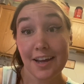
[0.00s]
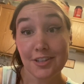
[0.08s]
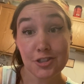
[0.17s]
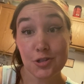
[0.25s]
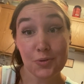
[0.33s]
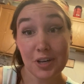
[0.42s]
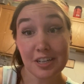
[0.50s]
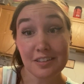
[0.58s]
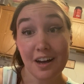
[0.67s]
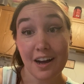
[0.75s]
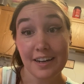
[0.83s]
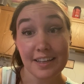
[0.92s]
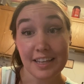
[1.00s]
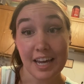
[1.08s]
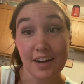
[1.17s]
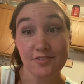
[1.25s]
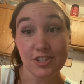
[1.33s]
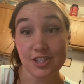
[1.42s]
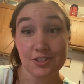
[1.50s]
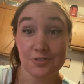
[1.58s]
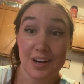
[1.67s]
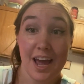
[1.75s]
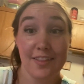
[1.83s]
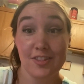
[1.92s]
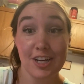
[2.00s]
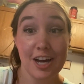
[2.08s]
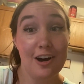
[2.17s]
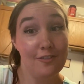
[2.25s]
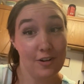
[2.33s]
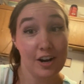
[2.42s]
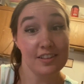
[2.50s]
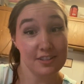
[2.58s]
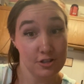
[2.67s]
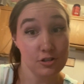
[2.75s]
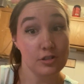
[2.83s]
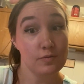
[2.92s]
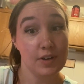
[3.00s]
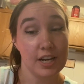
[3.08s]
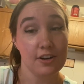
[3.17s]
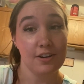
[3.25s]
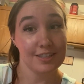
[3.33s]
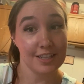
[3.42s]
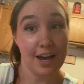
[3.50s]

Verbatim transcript: It's three o'clock in the afternoon, and look how far this YouTube video has